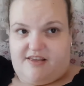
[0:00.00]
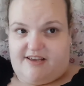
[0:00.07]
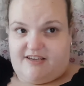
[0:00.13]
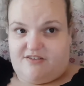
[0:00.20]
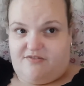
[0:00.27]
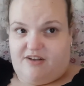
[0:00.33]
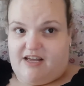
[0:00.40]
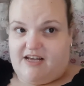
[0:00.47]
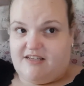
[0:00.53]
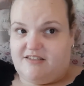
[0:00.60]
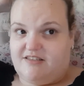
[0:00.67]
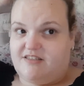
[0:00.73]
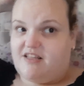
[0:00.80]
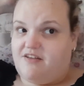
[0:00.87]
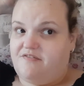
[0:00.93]
These
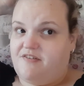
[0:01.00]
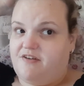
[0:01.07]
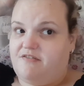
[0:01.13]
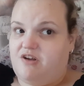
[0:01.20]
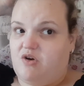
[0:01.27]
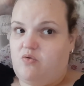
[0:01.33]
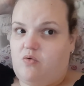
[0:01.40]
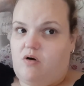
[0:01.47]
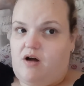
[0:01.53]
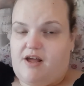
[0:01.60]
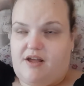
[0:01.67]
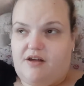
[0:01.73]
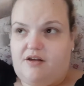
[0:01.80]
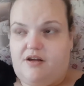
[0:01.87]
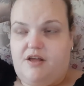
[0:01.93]
flats, they're very
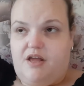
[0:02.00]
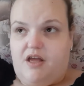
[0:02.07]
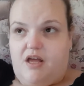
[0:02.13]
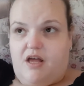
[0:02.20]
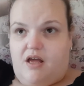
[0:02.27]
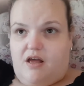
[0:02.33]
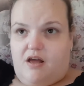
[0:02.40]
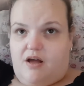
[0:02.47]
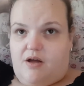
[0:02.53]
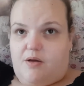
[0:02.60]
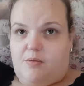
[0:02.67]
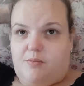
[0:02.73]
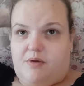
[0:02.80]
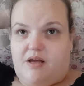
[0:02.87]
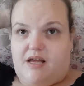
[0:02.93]
quiet,
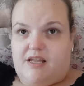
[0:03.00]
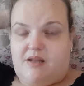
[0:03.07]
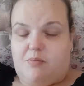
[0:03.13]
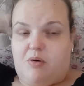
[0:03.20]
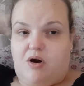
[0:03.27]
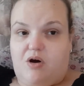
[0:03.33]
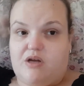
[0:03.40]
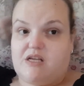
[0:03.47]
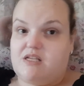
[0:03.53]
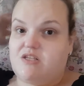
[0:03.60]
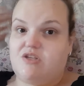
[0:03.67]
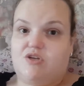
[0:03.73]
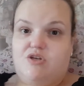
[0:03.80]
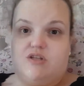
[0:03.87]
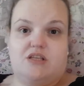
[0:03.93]
and the
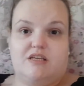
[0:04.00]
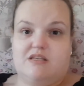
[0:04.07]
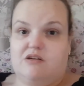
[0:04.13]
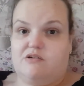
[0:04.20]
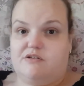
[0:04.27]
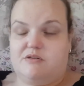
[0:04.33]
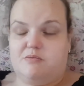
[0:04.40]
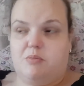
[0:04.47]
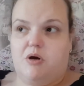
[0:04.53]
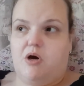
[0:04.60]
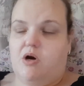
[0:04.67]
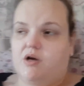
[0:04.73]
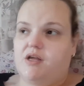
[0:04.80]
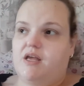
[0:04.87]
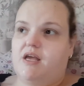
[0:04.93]
parking's good. There's loads of
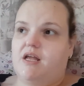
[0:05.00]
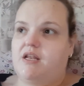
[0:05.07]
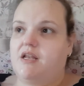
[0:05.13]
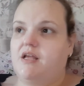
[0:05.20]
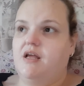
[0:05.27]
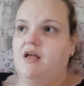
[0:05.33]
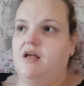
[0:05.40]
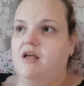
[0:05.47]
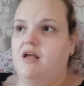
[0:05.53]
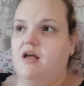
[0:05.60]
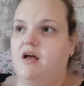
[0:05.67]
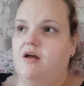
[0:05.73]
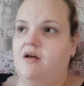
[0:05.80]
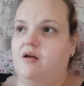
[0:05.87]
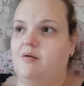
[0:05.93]
parking,
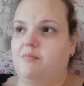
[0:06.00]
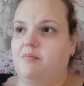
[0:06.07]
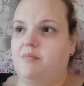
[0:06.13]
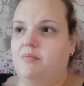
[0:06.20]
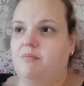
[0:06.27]
and